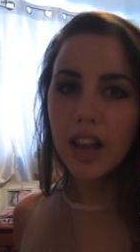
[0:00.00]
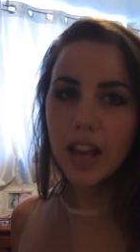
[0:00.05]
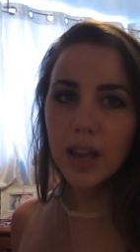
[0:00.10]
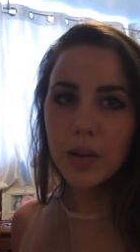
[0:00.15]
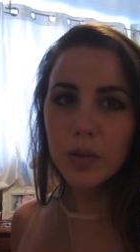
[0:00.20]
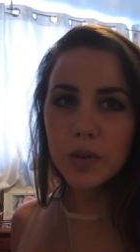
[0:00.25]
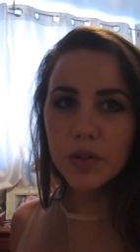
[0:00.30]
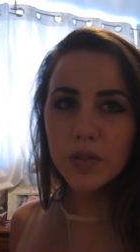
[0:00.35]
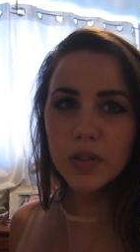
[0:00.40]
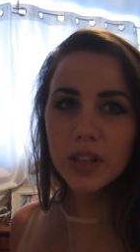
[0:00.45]
It
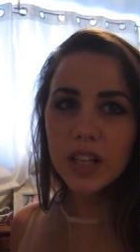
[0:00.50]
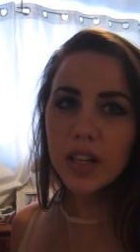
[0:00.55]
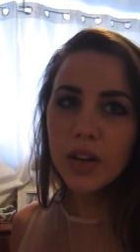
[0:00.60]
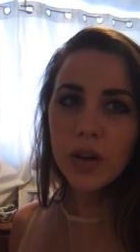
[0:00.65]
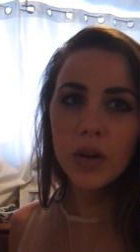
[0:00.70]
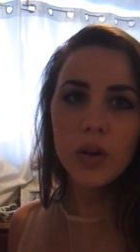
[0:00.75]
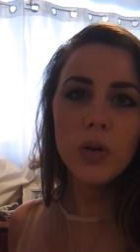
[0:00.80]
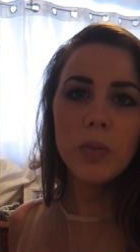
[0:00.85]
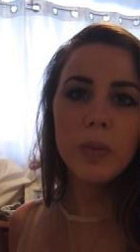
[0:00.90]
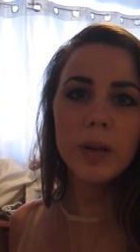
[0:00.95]
was really
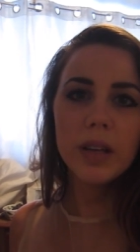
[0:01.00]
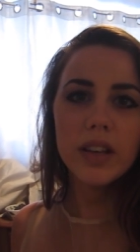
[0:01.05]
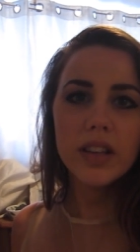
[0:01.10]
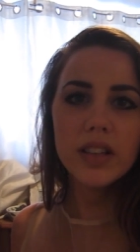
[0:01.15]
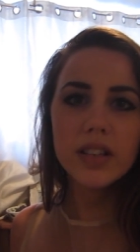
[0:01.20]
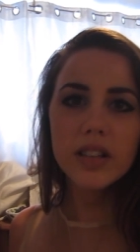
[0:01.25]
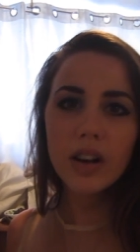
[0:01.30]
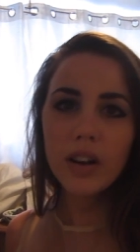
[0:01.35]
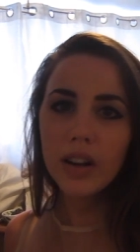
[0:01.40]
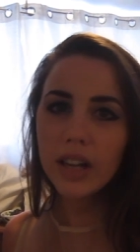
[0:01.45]
cool
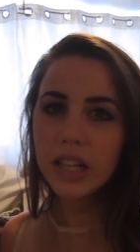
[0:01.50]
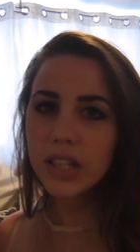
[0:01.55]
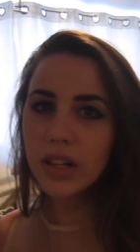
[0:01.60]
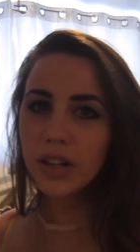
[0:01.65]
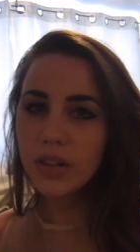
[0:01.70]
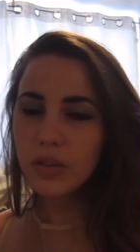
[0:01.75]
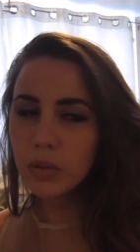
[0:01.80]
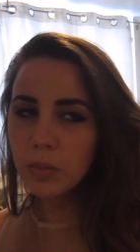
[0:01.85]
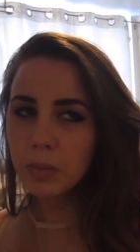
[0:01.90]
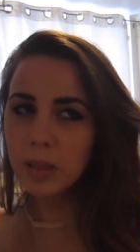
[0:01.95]
because I
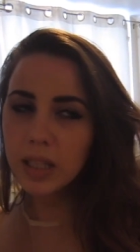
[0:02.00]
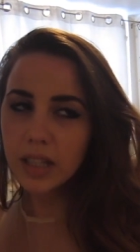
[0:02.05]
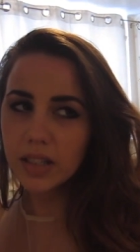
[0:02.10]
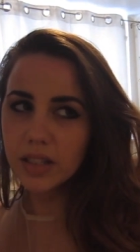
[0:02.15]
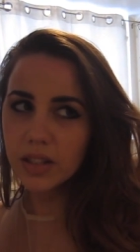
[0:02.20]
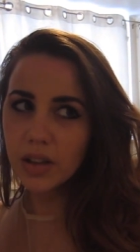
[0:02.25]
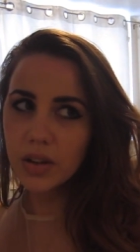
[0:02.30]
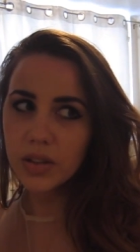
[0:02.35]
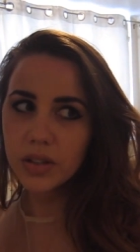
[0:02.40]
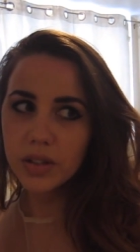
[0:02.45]
don't normally get
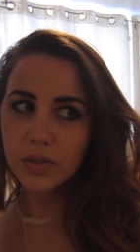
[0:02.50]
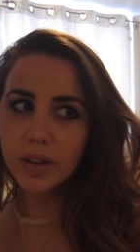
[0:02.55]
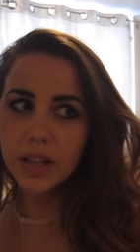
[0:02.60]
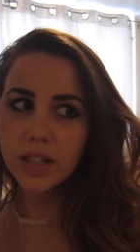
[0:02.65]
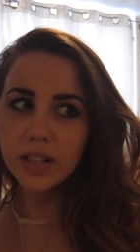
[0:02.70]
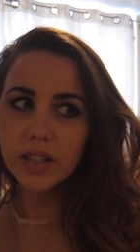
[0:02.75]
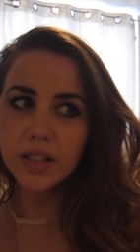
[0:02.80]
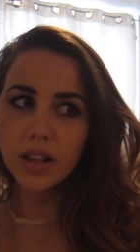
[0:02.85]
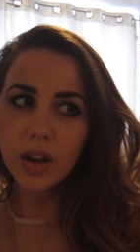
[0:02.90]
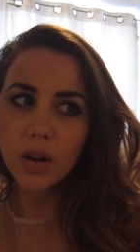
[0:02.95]
to go to the
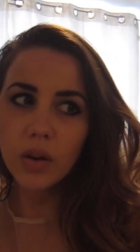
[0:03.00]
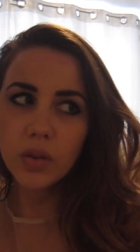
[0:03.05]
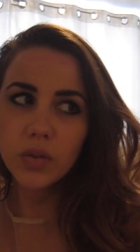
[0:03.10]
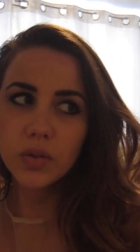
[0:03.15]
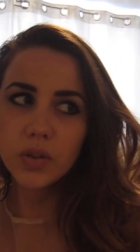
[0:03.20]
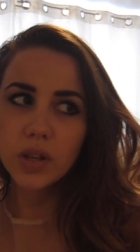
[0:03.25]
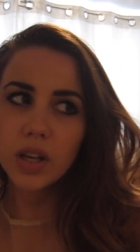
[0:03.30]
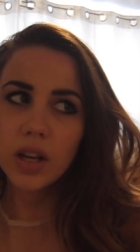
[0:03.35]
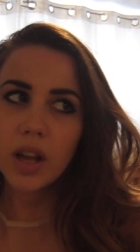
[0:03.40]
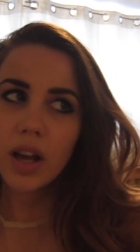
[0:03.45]
races that
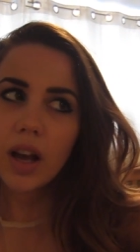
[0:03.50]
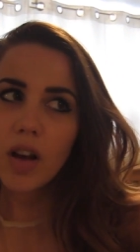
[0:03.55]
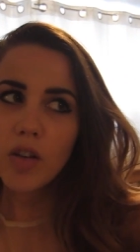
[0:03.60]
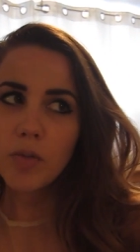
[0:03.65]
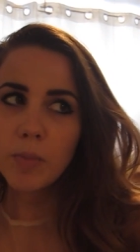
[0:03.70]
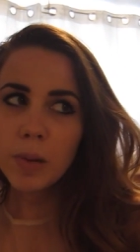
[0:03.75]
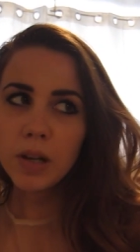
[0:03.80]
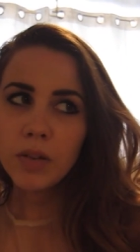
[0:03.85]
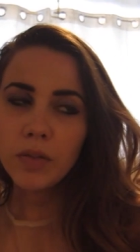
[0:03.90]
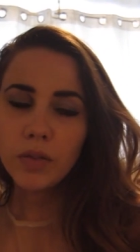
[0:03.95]
often. Like
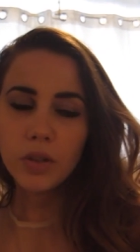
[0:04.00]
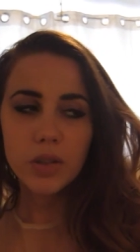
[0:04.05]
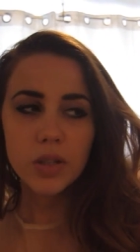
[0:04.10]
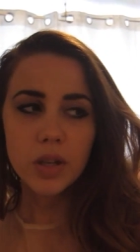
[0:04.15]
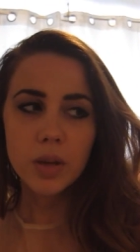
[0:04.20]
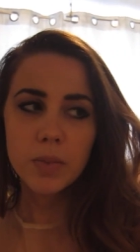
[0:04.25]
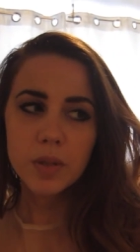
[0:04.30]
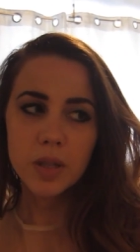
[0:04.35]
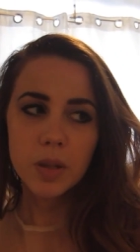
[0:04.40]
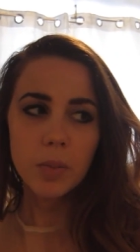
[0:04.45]
I've been a few
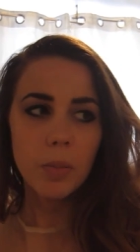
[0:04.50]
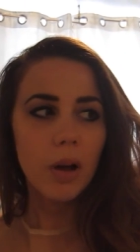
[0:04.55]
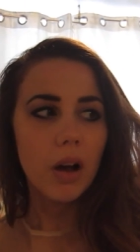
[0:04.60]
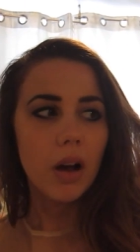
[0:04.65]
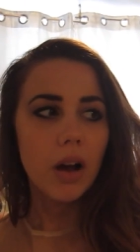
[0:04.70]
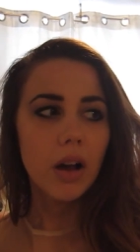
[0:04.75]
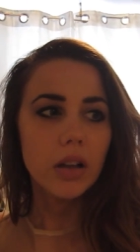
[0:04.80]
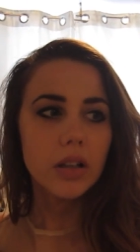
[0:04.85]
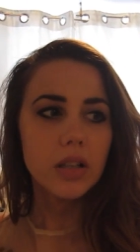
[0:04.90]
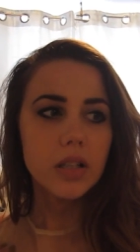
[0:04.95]
times in the
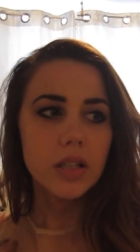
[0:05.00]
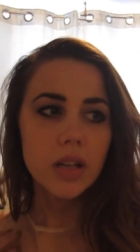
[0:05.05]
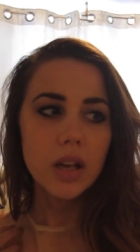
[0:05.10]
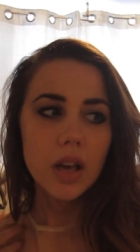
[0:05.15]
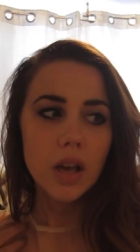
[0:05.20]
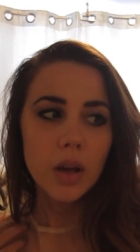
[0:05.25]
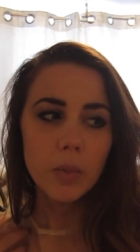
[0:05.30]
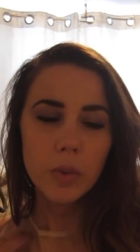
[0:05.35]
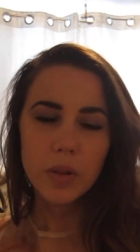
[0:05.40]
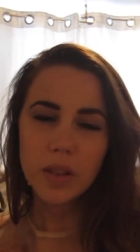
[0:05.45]
past
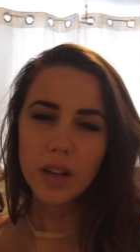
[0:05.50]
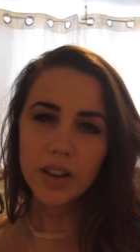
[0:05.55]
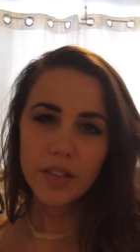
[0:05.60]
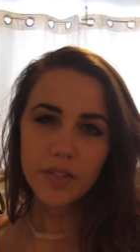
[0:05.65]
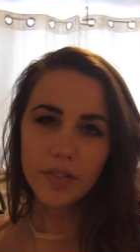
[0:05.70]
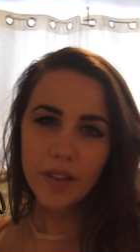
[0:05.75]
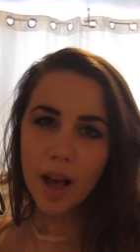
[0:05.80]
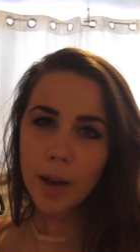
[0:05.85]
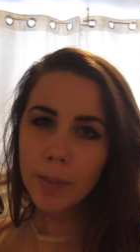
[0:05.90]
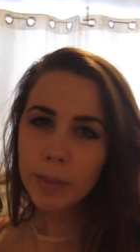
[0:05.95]
with like
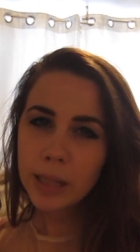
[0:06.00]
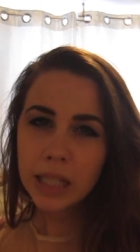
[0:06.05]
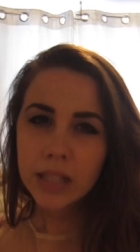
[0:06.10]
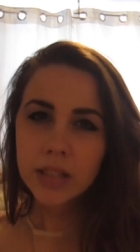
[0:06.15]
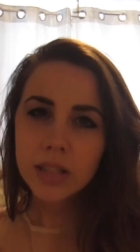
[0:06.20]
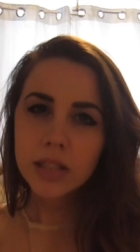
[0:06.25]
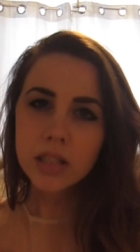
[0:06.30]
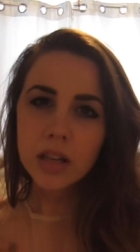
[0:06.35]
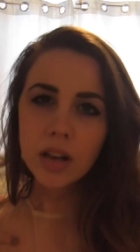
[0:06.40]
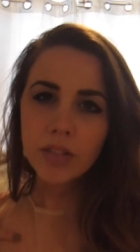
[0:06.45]
family
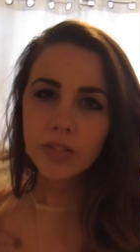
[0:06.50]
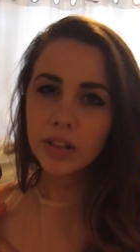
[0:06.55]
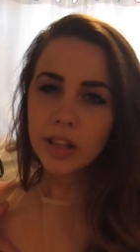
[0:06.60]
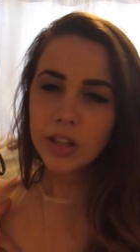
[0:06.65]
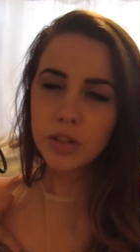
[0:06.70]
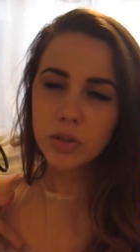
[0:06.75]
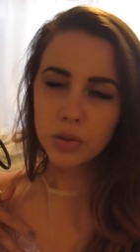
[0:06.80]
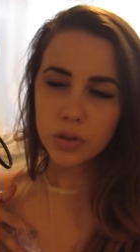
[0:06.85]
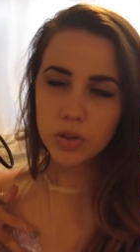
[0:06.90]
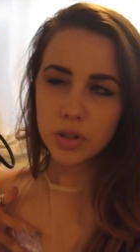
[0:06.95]
and stuff, and
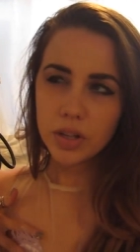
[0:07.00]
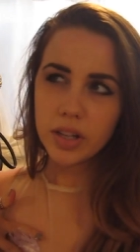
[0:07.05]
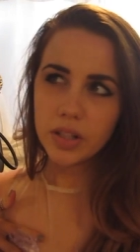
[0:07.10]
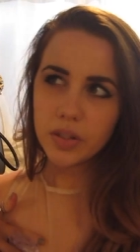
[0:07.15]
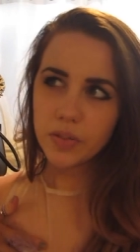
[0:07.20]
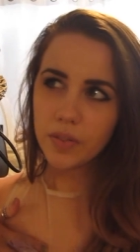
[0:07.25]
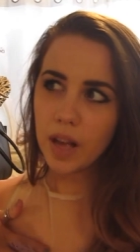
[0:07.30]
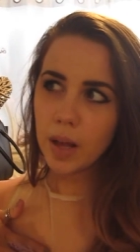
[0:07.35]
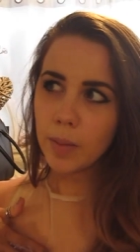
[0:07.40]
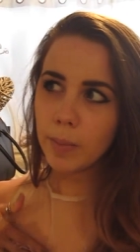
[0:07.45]
like Josh and
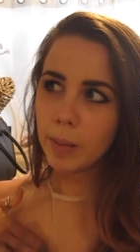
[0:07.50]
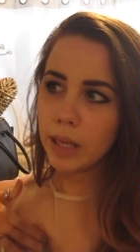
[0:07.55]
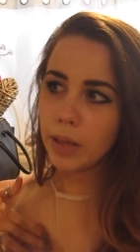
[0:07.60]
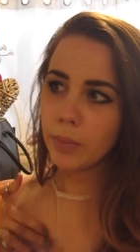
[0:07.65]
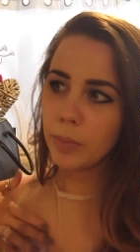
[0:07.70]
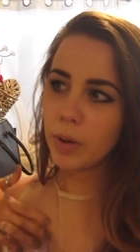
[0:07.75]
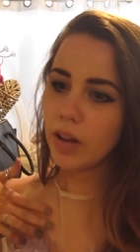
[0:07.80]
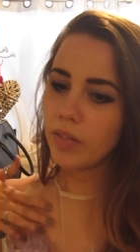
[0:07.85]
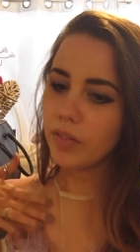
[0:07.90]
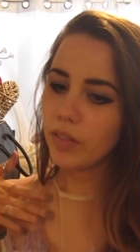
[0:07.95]
his family
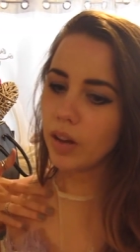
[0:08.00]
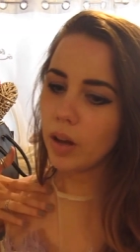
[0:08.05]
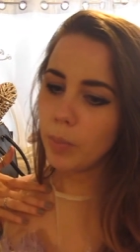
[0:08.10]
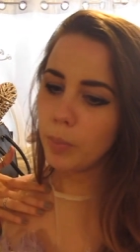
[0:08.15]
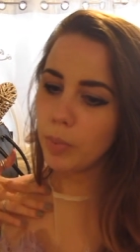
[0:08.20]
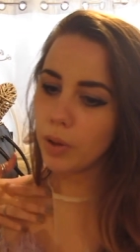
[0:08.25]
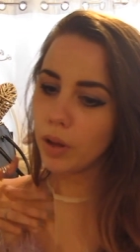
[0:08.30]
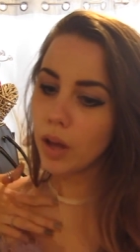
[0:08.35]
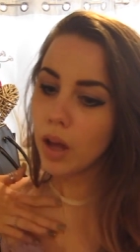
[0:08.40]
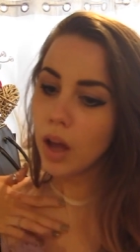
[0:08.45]
and whatever,
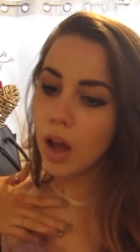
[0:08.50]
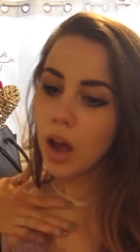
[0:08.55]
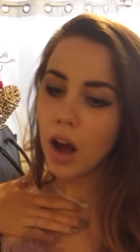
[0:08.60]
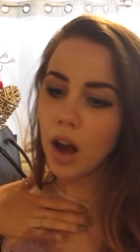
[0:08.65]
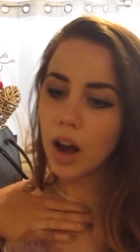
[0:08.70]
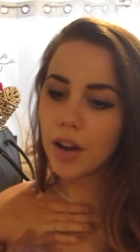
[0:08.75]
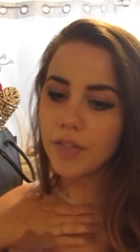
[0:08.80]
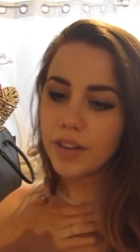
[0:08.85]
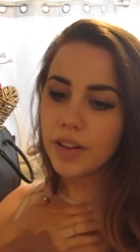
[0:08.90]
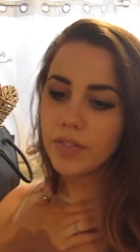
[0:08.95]
but
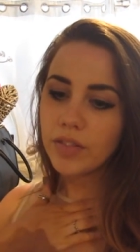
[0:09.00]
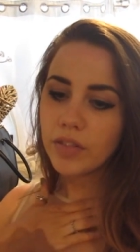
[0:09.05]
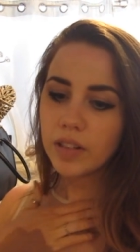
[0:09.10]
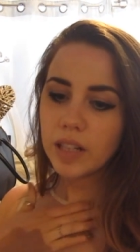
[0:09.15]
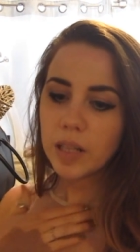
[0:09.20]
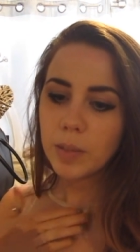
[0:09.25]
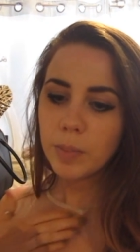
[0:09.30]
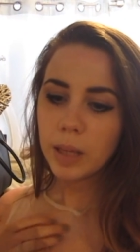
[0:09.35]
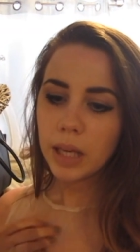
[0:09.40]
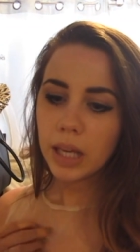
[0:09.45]
I've never
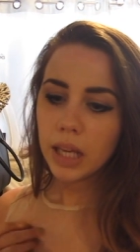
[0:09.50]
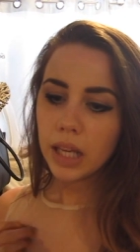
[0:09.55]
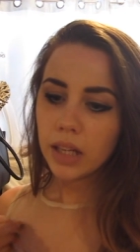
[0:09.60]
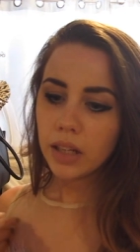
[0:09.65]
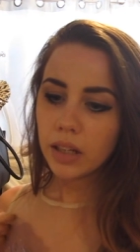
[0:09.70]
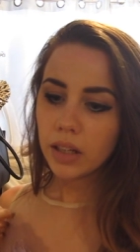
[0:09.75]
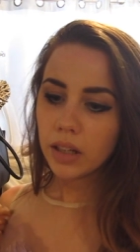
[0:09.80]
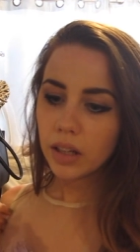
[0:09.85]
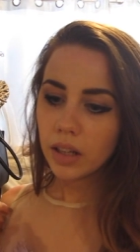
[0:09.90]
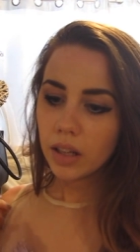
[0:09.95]
really
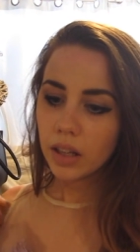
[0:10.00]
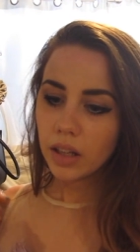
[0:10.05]
been